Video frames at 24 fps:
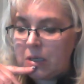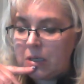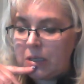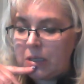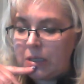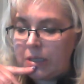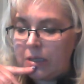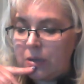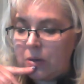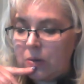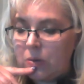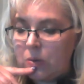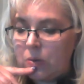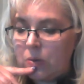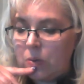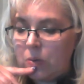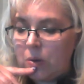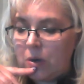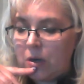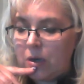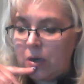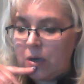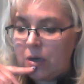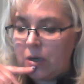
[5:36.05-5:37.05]
Leo,
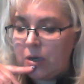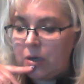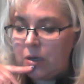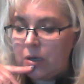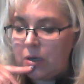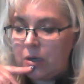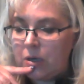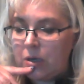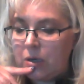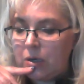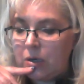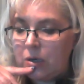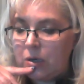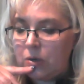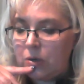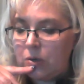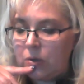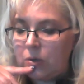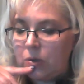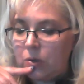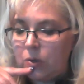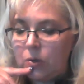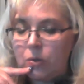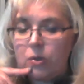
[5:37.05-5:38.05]

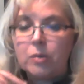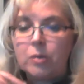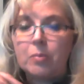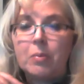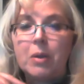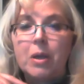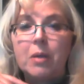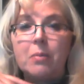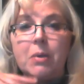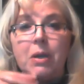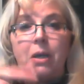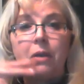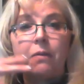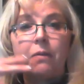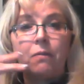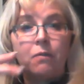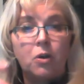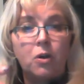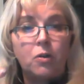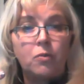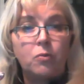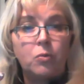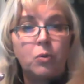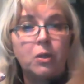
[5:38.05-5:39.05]
on who you may be
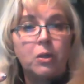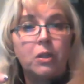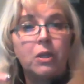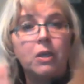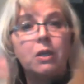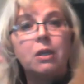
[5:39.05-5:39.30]
involved with.